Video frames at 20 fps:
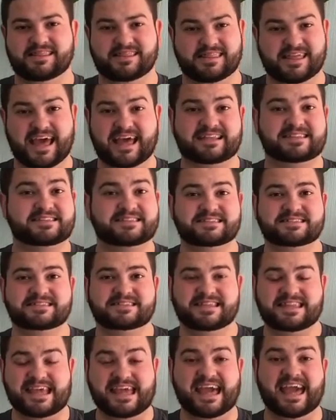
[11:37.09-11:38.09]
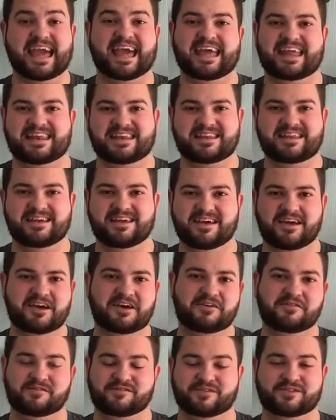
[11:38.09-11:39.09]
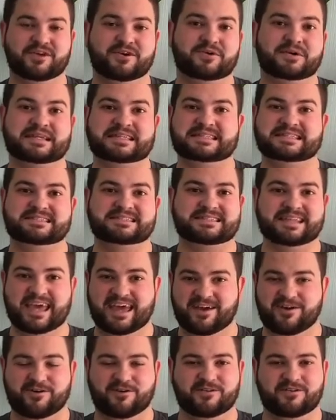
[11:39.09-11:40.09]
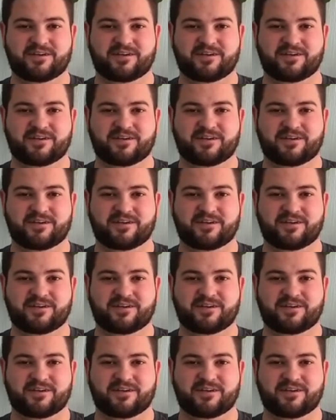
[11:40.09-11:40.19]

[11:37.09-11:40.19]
That's the end of Logan's tale.